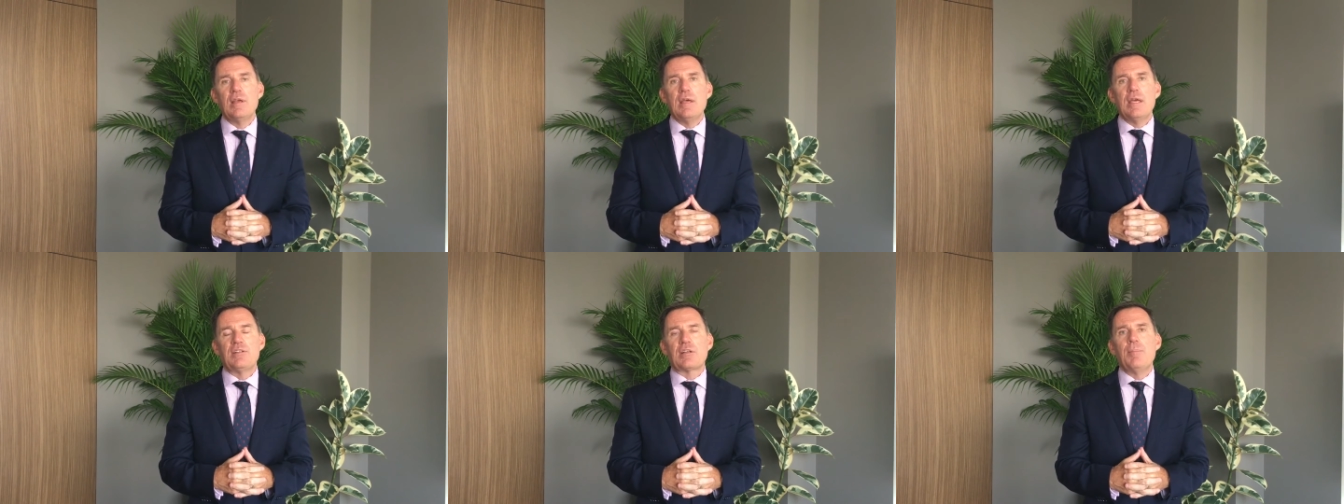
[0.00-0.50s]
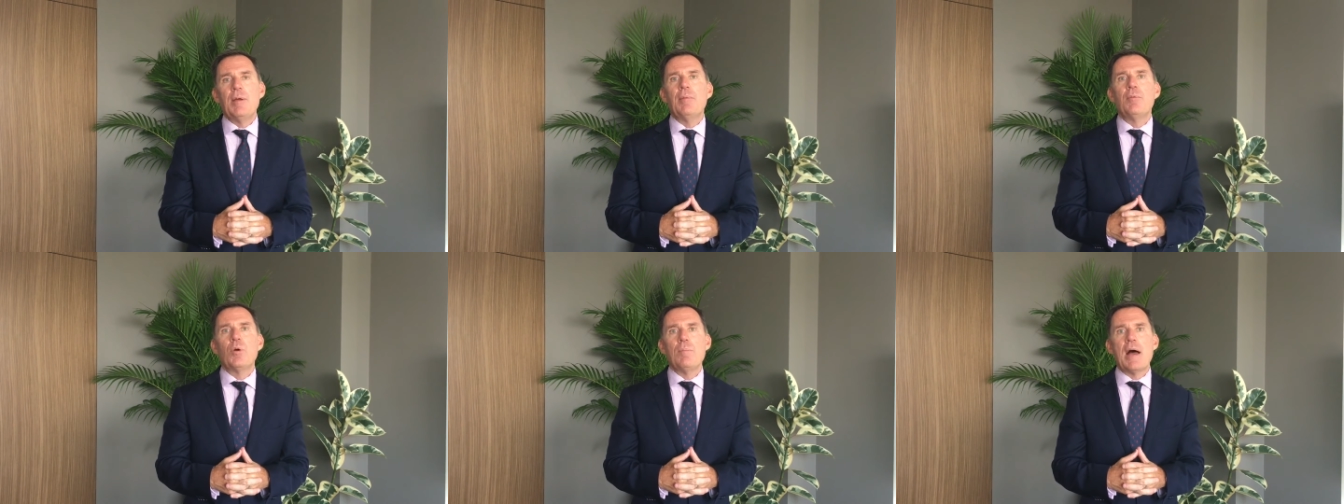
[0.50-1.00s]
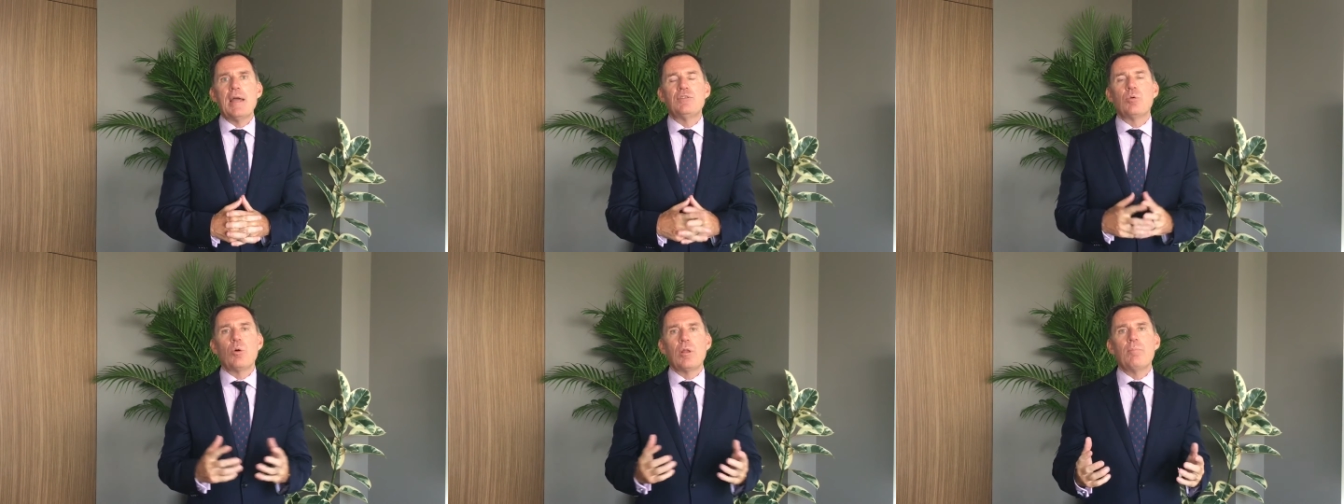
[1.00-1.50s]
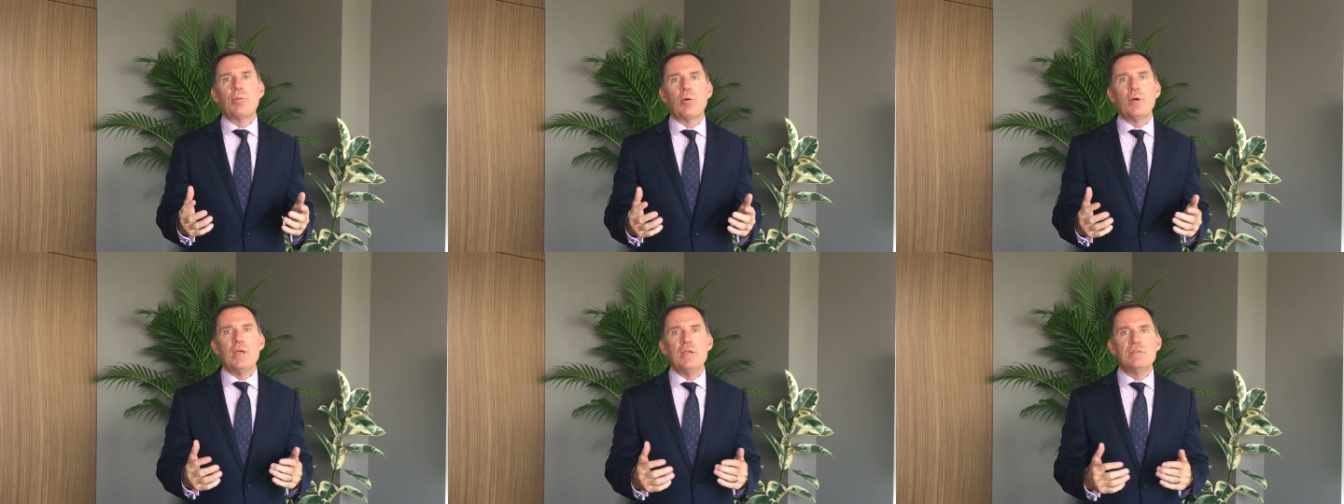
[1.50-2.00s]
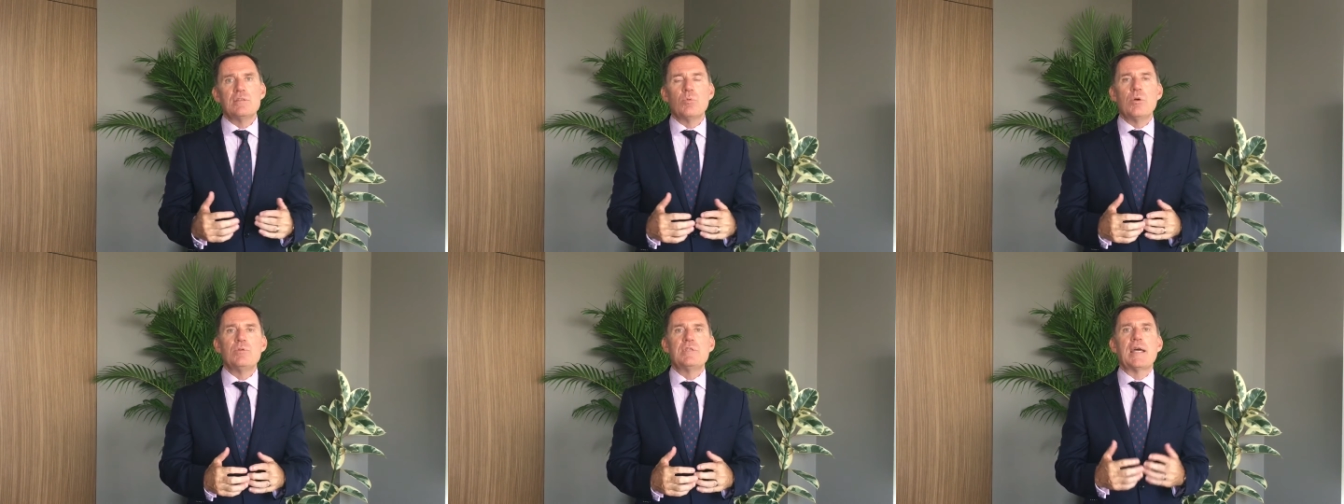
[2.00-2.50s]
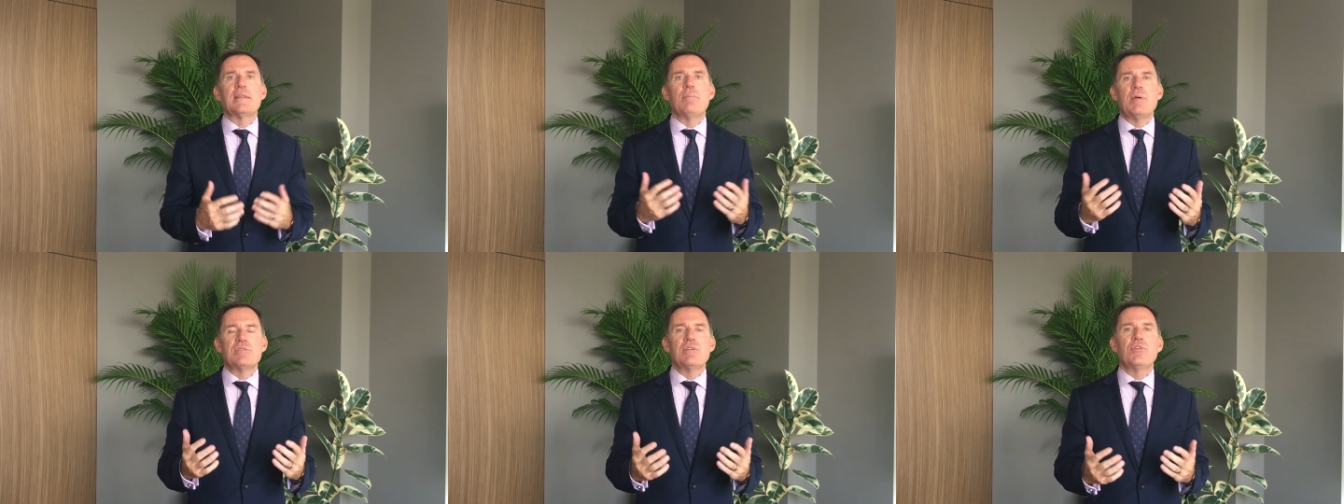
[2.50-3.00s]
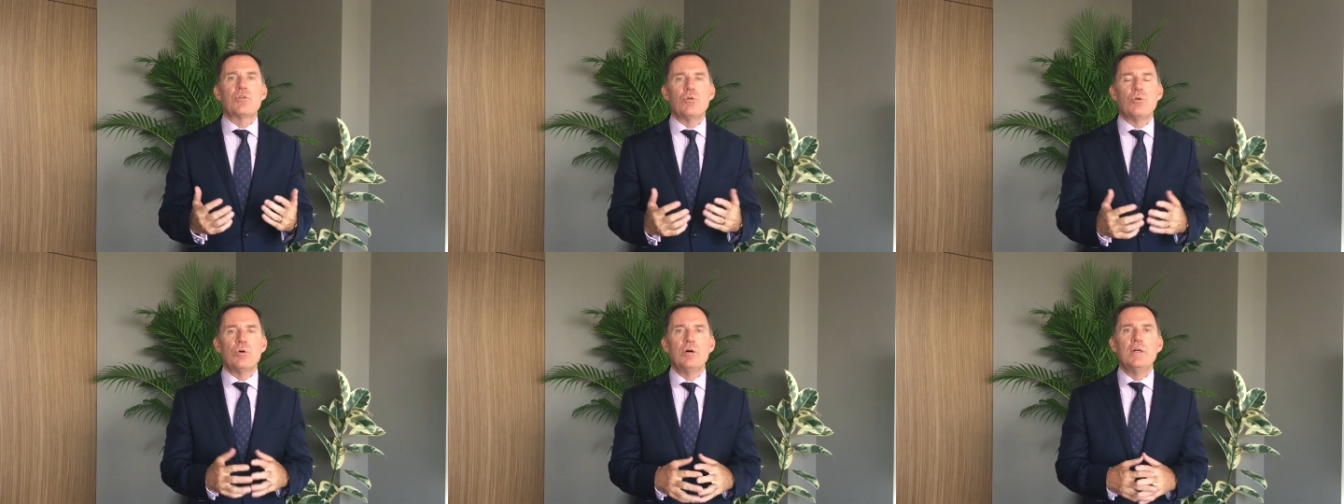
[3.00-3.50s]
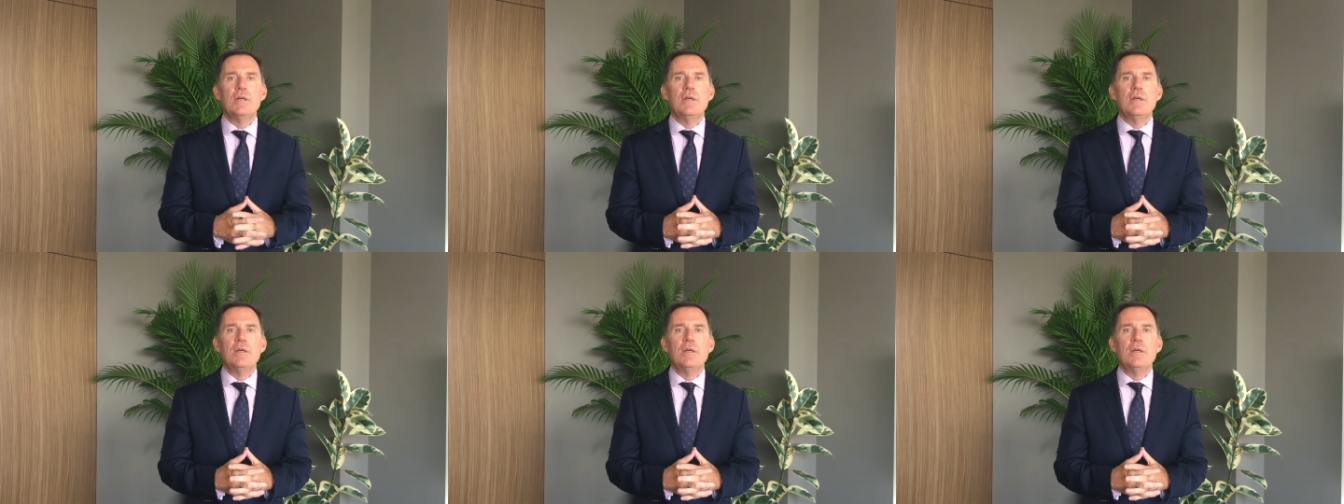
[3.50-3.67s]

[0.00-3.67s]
It's a commitment we made to all employees that we would take the best of Accor